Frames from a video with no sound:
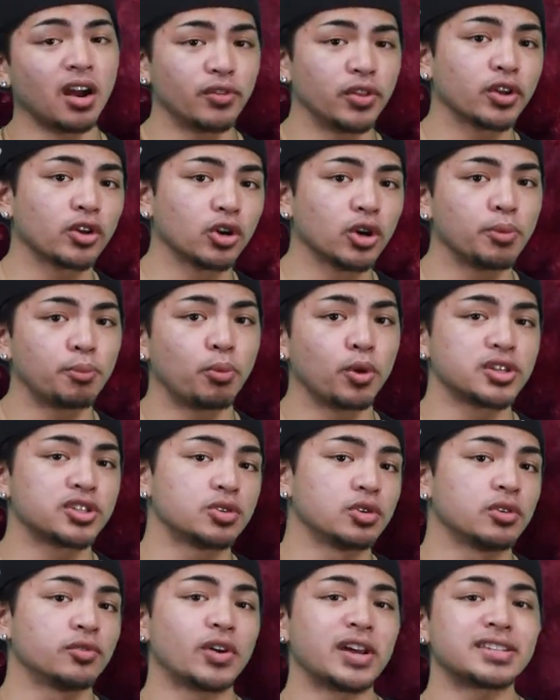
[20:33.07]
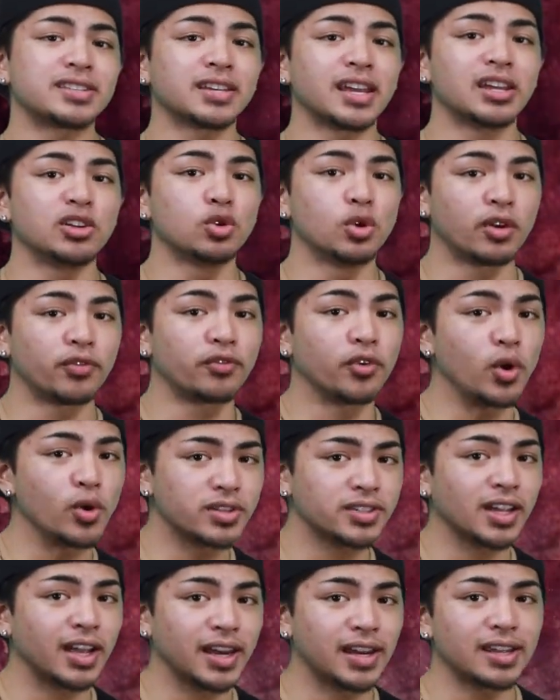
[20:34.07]
of the group was to investigate U F
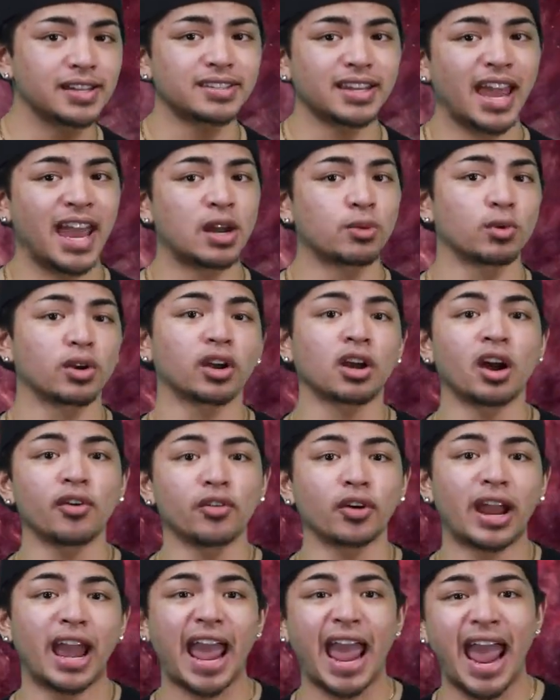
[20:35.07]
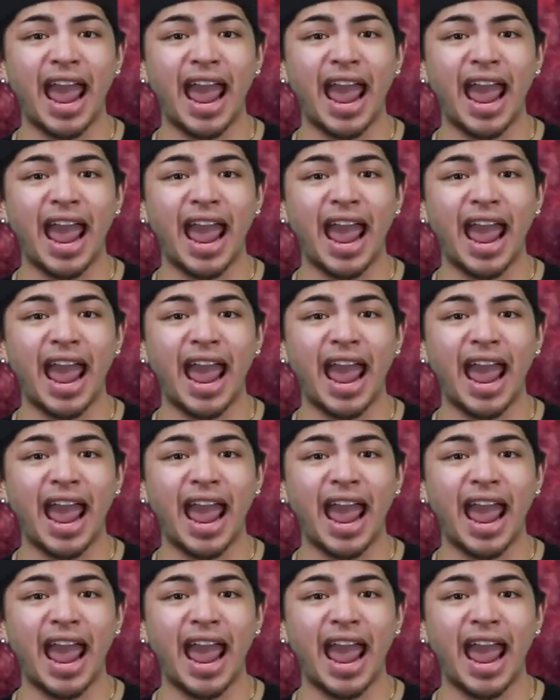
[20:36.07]
O sightings and recover